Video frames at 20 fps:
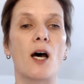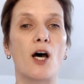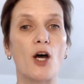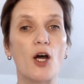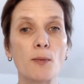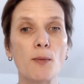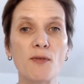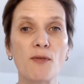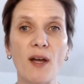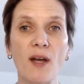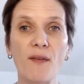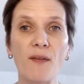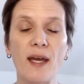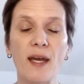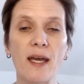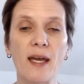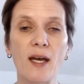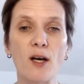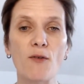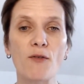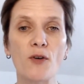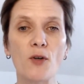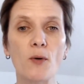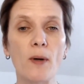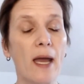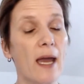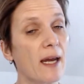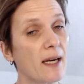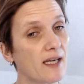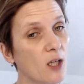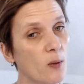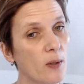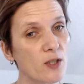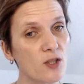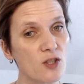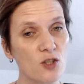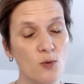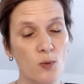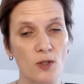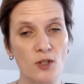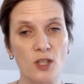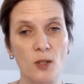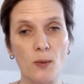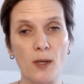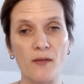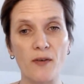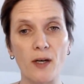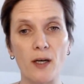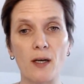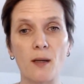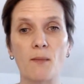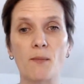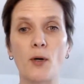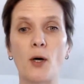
I hope you found that helpful. Any questions whatsoever,